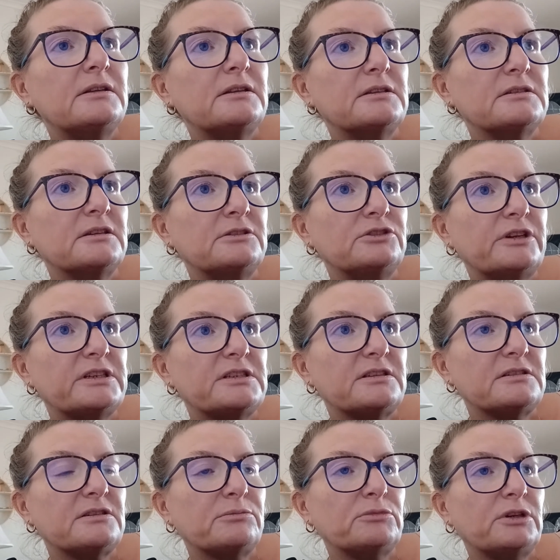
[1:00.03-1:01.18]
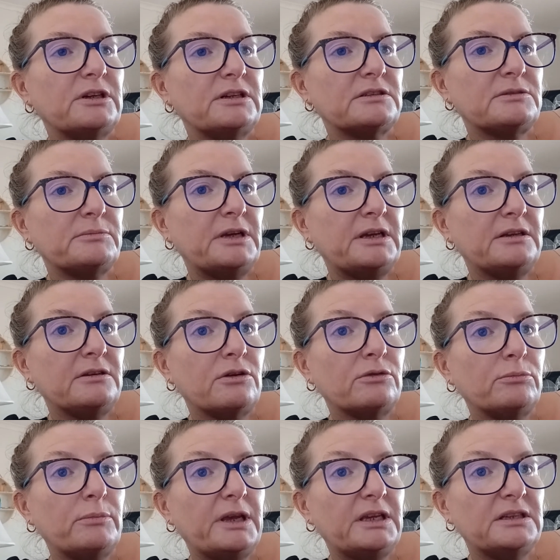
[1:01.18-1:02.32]
A dress that someone else made called
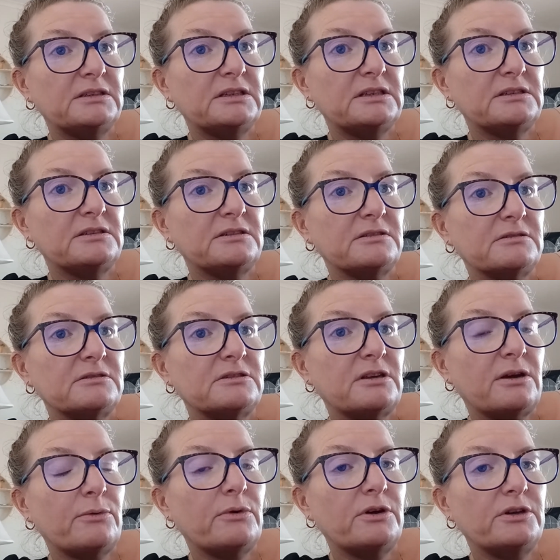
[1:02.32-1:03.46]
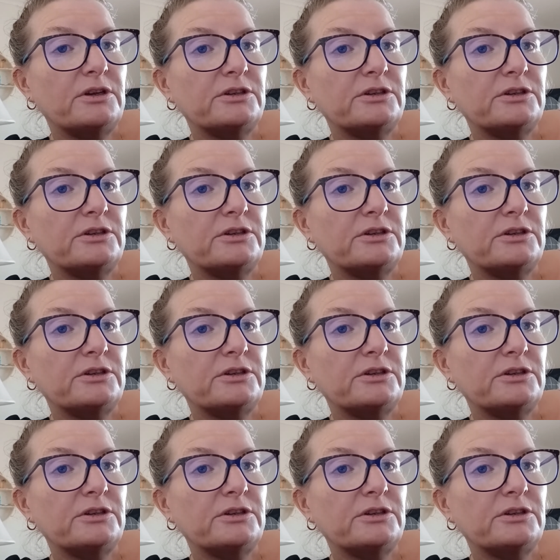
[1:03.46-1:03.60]
Megan Dixon, so I wore her